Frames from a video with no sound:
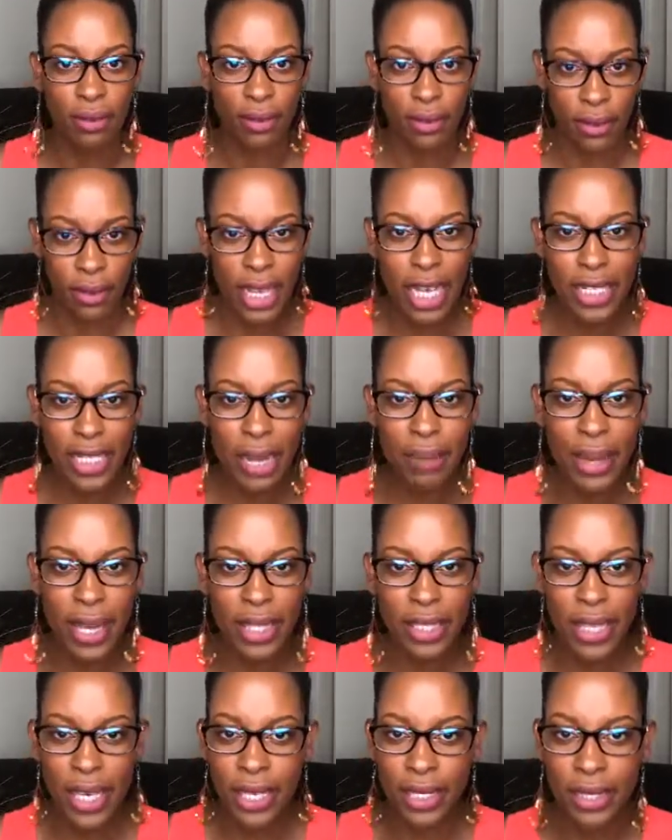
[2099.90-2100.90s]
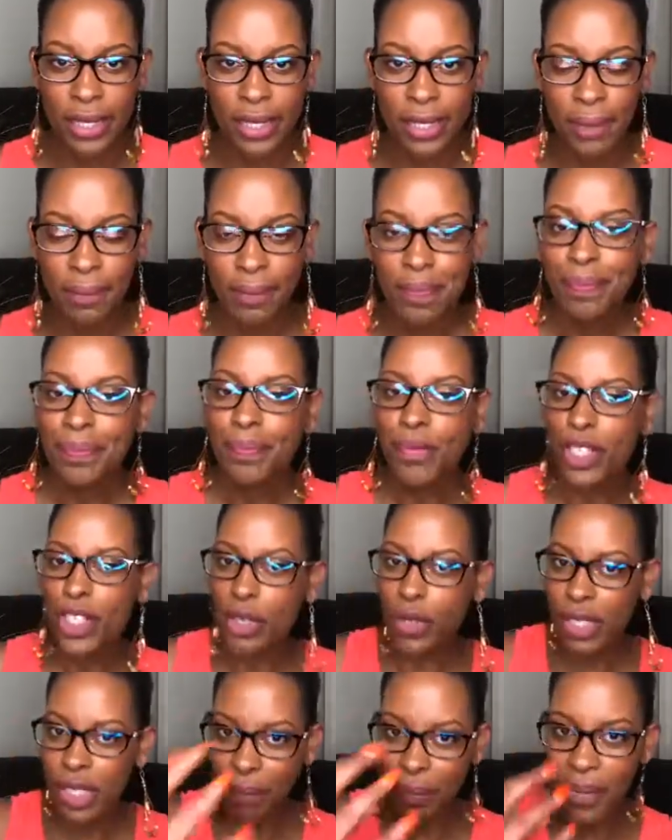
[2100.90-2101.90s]
Does that make sense?
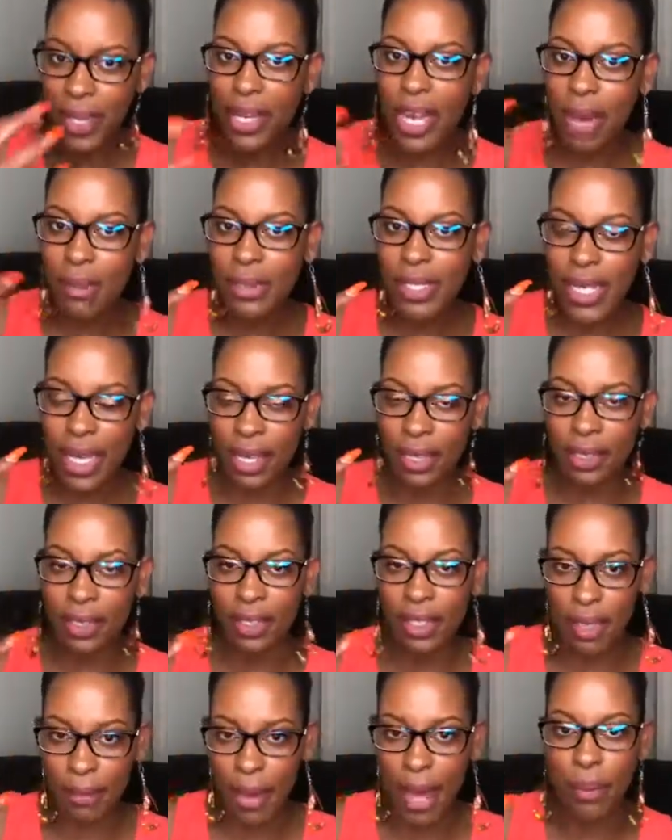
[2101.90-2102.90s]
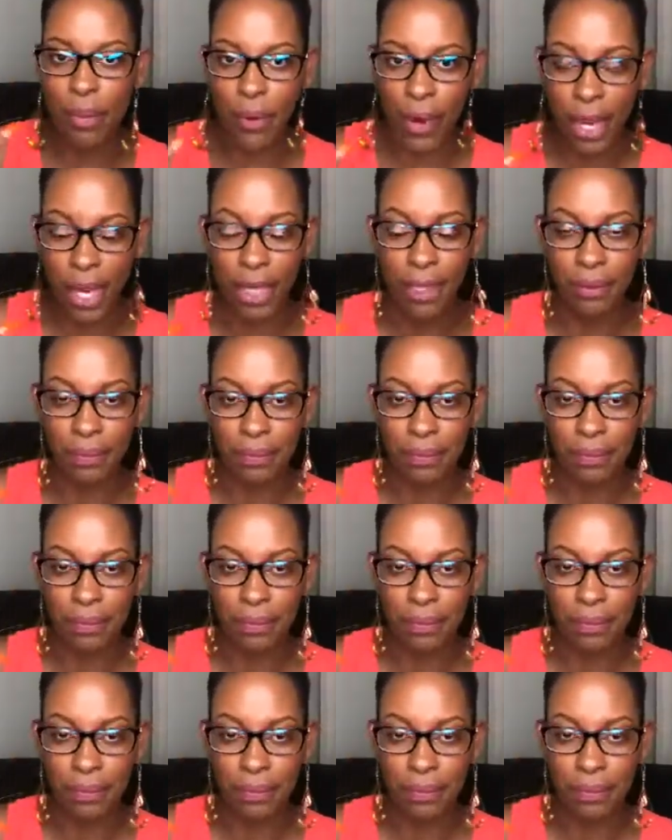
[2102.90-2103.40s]
So something comes in to my brain